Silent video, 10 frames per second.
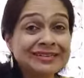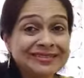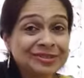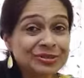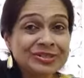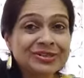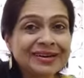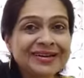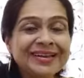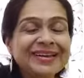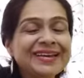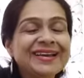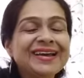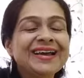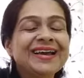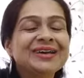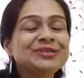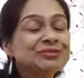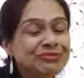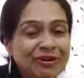Don't you agree? So
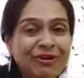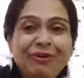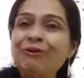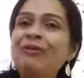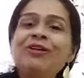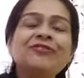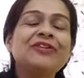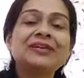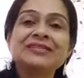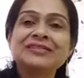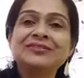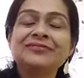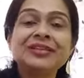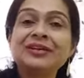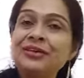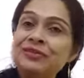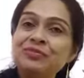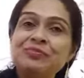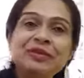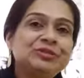for all of us, whether you're
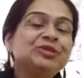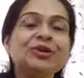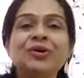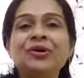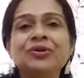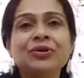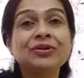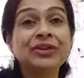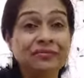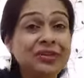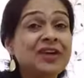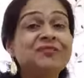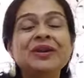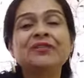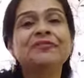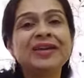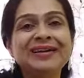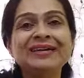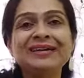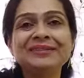spiritual or not, we have been
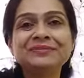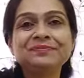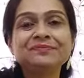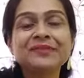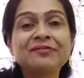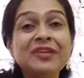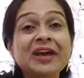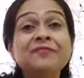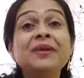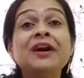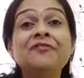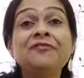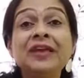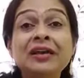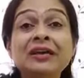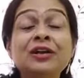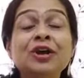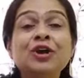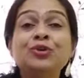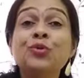awakened. We have been awakened
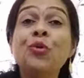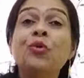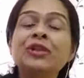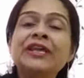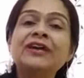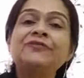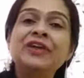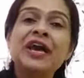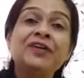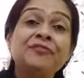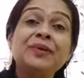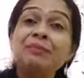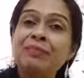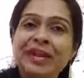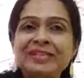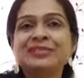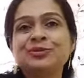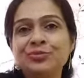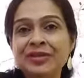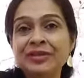to all that we have been blessed
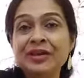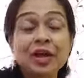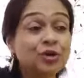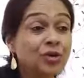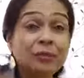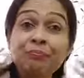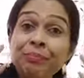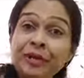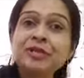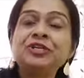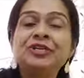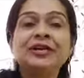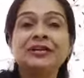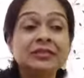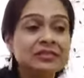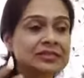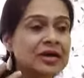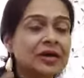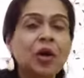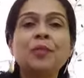with. To appreciate. This is
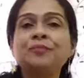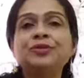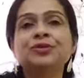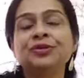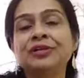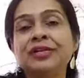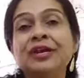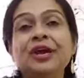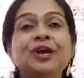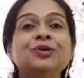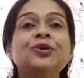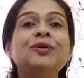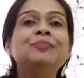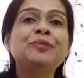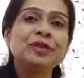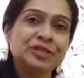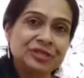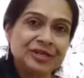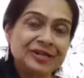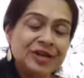our opportunity to
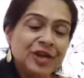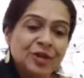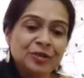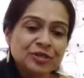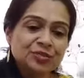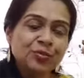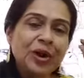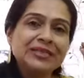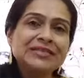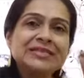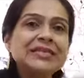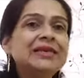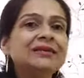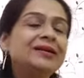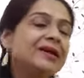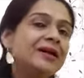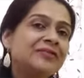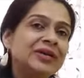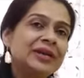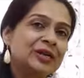appreciate. Because one secret I will
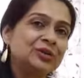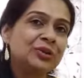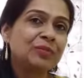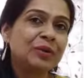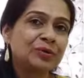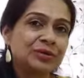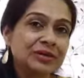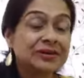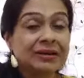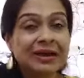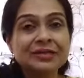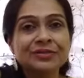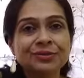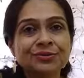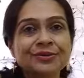tell you about gratitude.